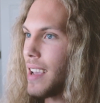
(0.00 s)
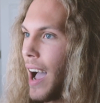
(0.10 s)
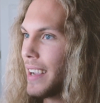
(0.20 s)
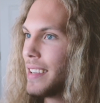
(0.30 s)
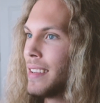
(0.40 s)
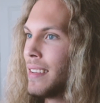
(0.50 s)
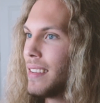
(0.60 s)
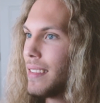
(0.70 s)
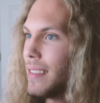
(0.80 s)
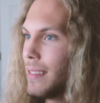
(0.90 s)
I can
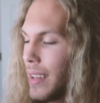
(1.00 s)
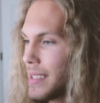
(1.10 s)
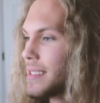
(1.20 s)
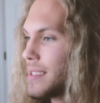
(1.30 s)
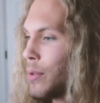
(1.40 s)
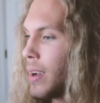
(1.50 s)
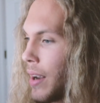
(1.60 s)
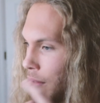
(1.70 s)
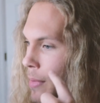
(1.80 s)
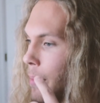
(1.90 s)
listen to it and
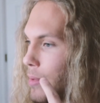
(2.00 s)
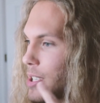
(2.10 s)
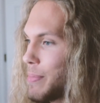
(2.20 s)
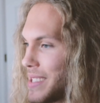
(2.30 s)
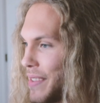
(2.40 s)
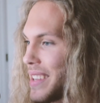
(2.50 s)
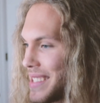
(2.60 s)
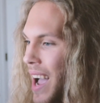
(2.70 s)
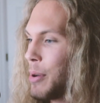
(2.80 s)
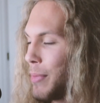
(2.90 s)
remember a specific
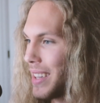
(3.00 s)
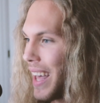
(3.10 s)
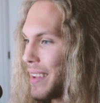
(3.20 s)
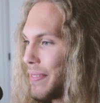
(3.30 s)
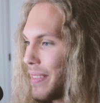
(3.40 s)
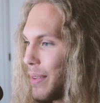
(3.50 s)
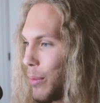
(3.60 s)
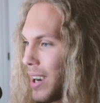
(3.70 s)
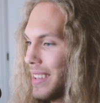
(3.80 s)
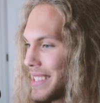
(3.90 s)
time in my life where I
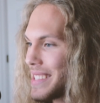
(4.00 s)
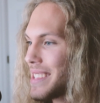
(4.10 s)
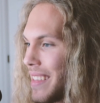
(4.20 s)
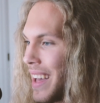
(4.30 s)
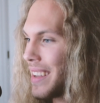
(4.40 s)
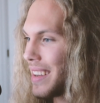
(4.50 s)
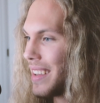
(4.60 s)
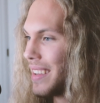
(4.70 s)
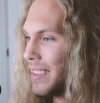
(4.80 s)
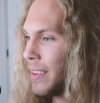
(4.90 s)
listened to that,
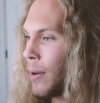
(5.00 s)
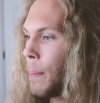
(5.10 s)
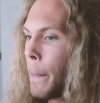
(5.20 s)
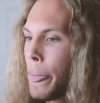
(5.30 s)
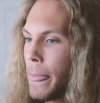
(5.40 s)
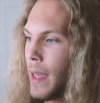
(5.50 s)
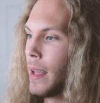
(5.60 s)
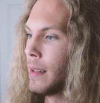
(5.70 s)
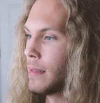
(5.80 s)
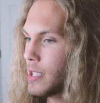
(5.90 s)

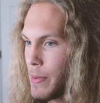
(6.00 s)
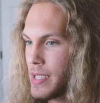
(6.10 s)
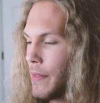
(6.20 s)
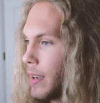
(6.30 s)
and specific